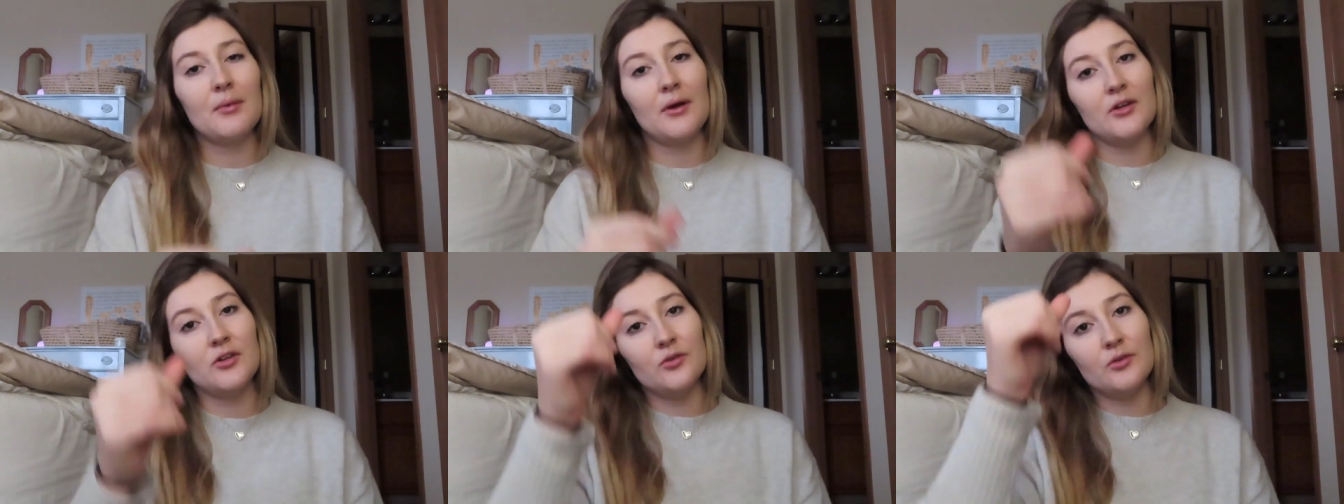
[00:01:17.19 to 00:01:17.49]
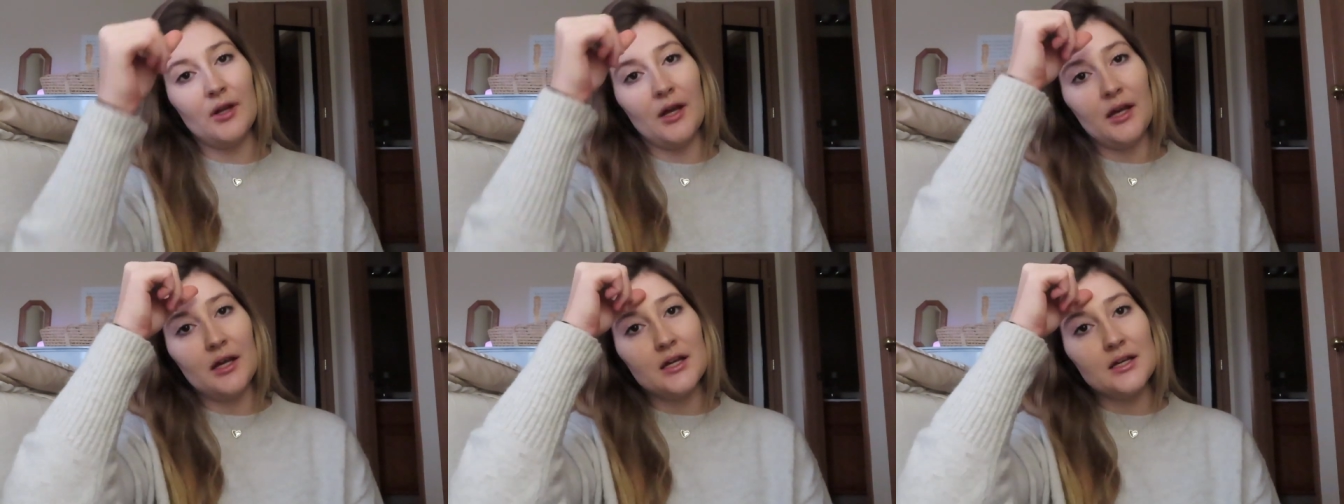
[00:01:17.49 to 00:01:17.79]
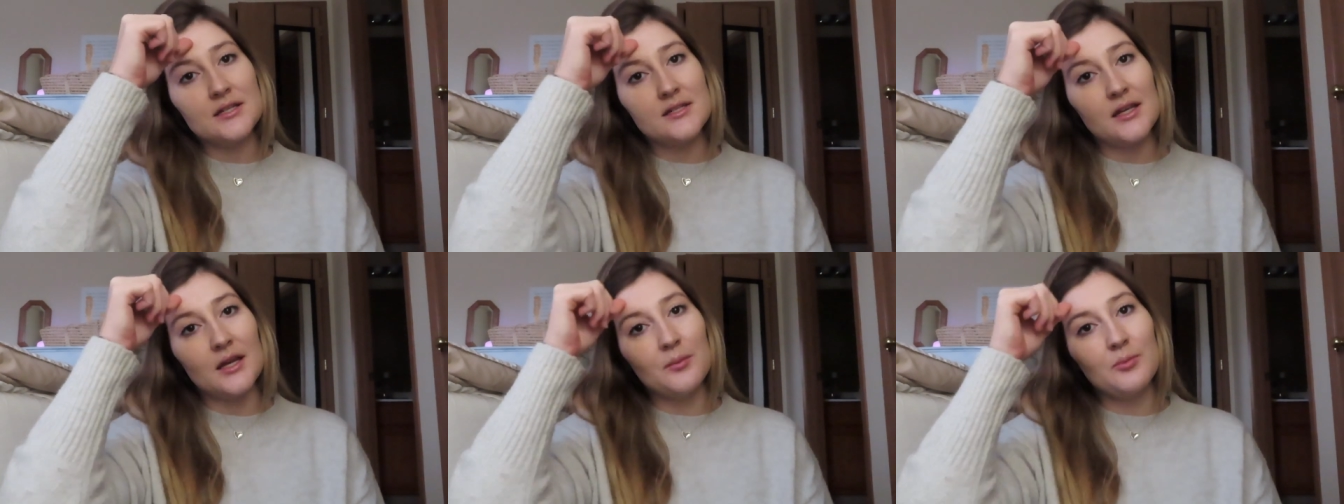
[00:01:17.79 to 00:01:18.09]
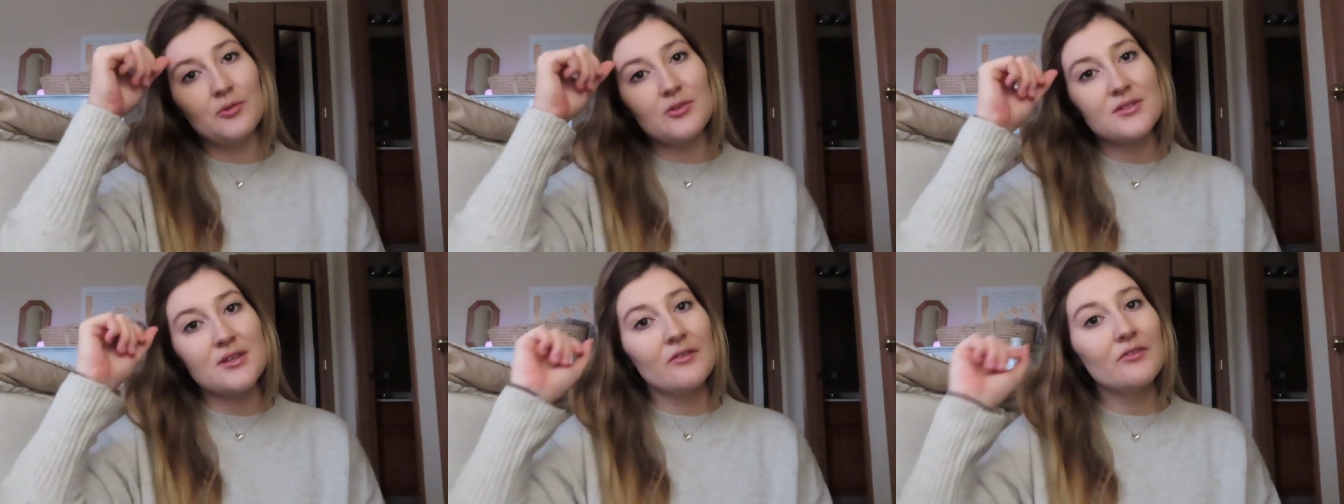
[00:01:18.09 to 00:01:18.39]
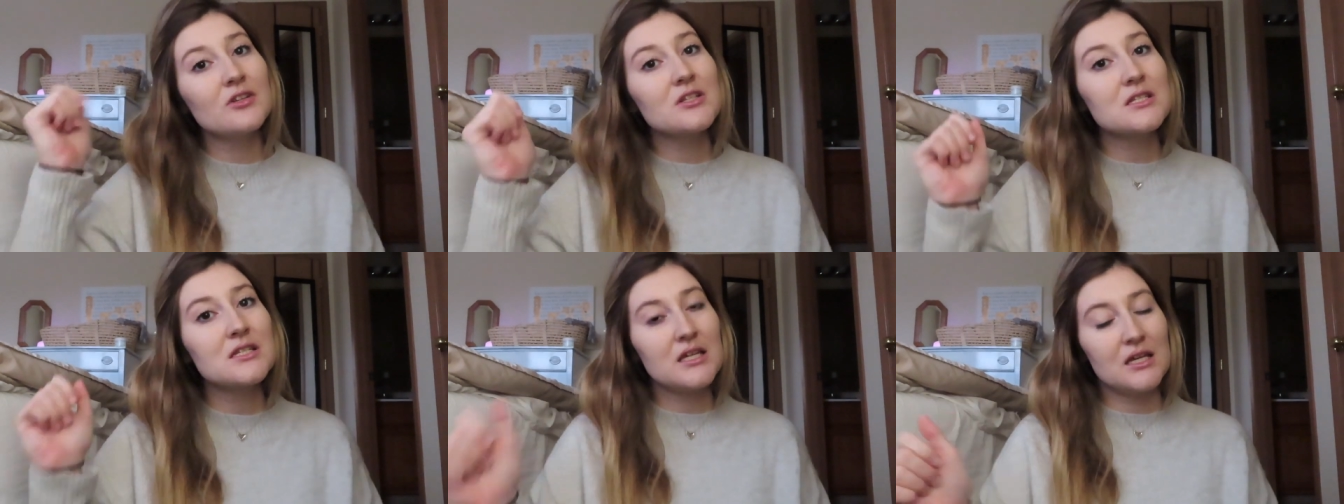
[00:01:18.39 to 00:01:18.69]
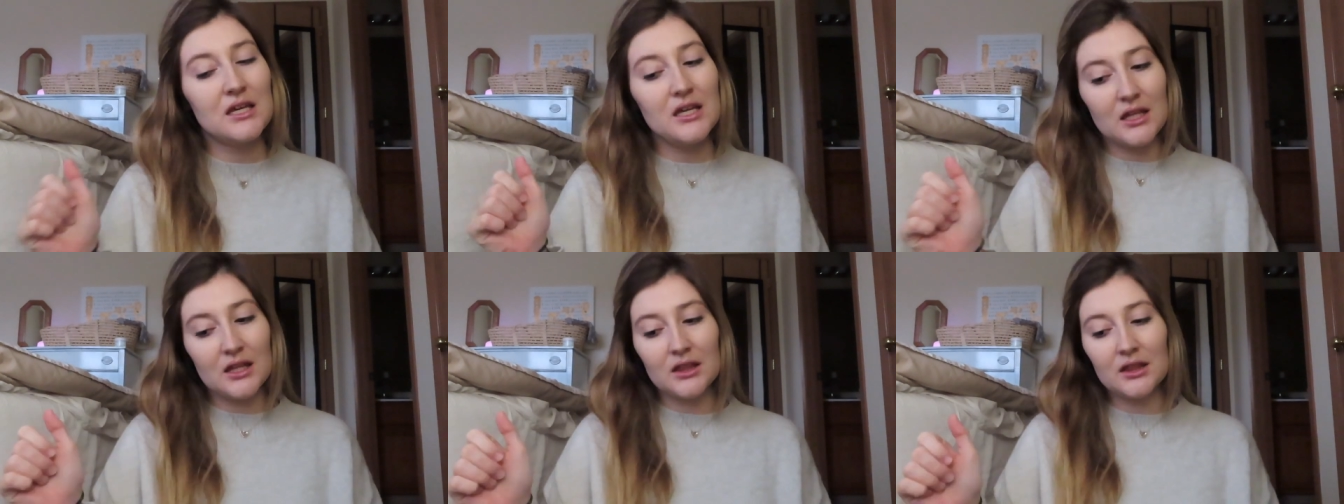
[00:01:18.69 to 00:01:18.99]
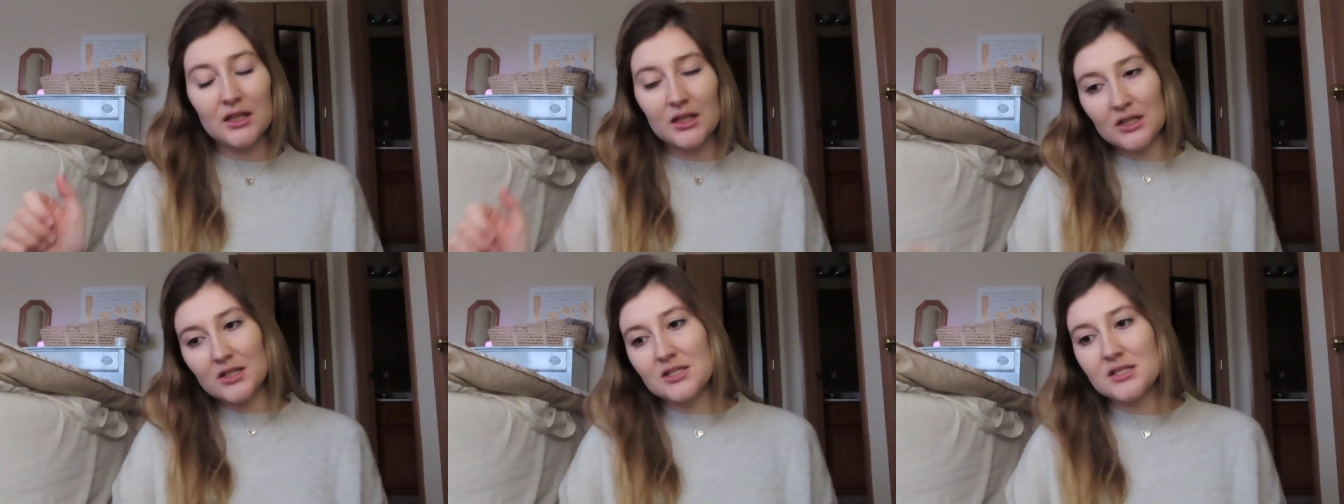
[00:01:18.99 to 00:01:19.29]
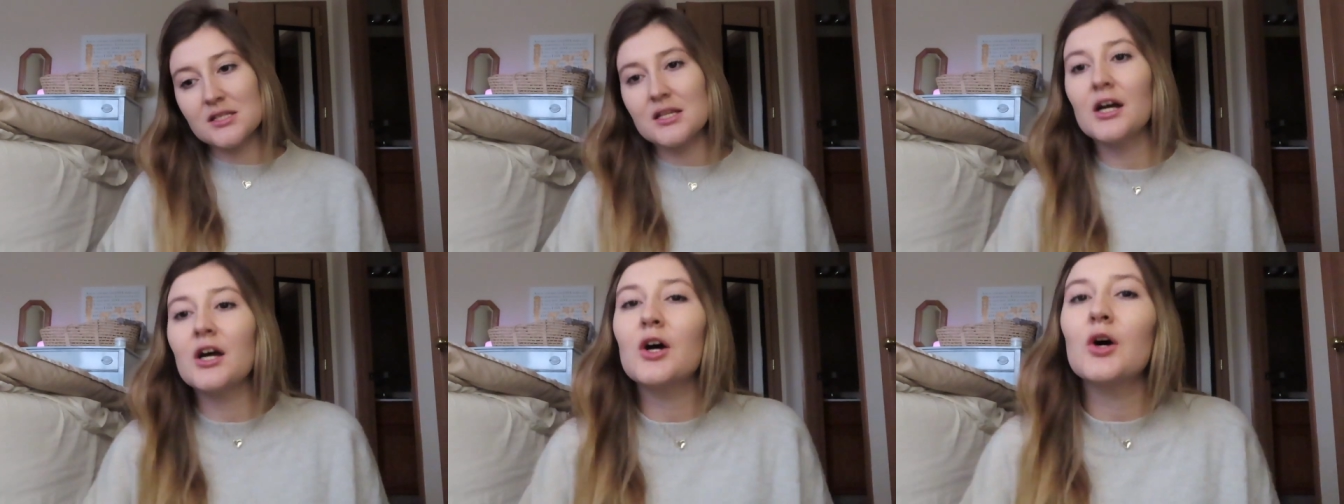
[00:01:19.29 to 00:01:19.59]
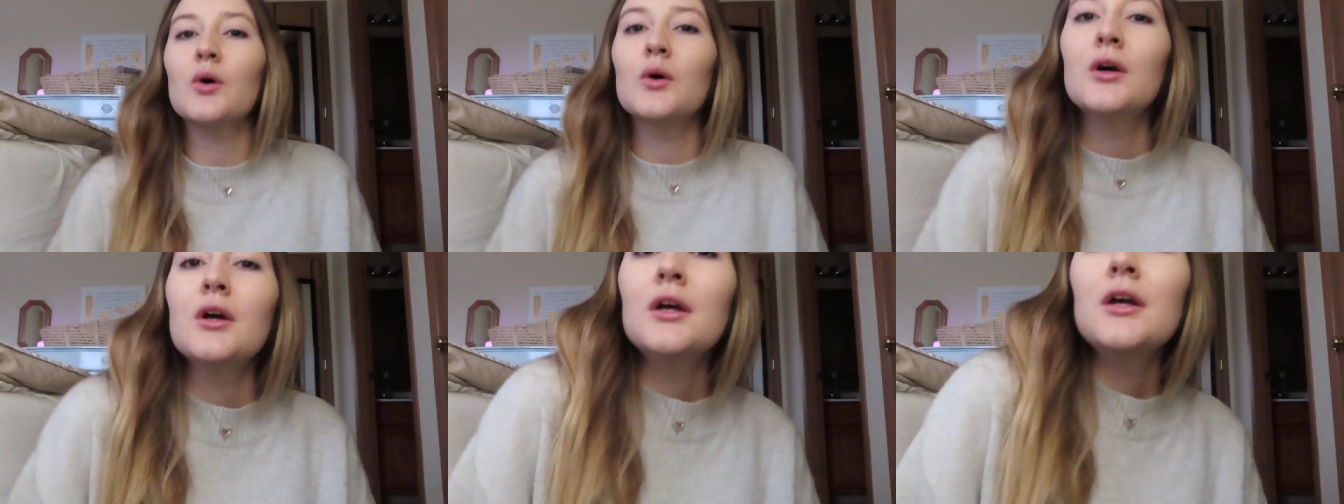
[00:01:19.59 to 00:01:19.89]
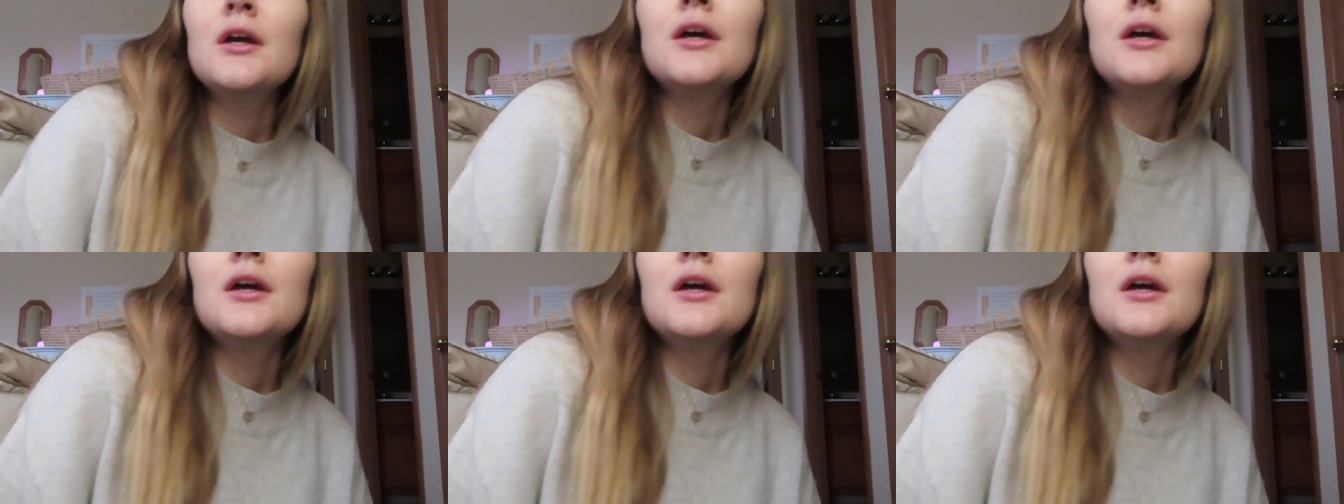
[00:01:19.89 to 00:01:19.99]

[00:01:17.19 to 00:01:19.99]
my due date is April 17th so